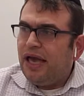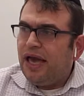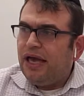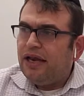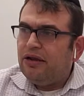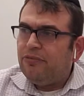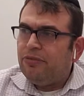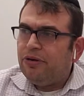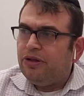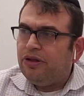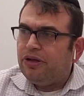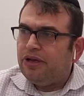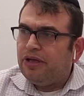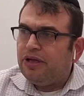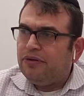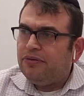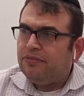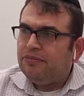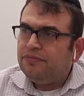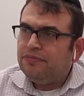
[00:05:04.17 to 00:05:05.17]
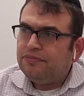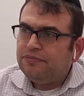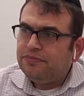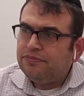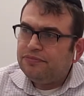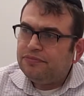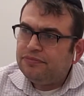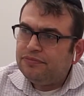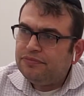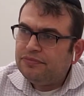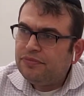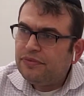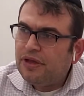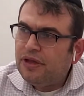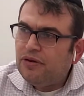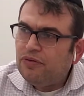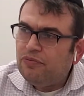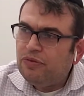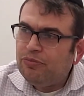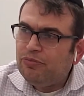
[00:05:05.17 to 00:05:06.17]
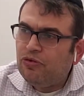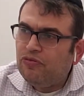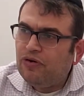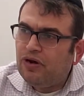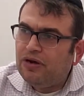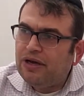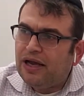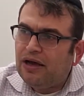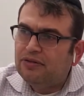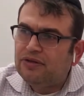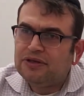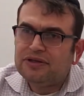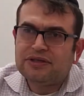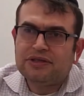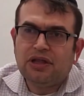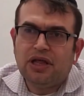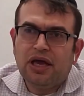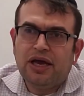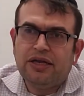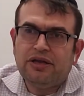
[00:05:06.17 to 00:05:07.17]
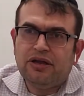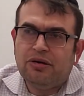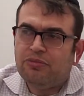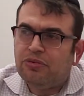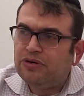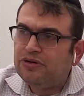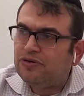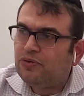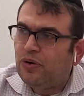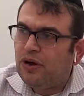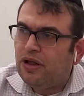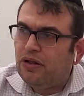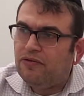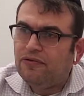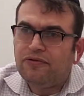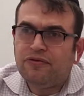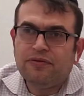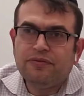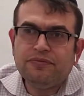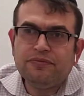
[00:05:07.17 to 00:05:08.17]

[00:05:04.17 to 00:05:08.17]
and ability. We move on now to slide number 12.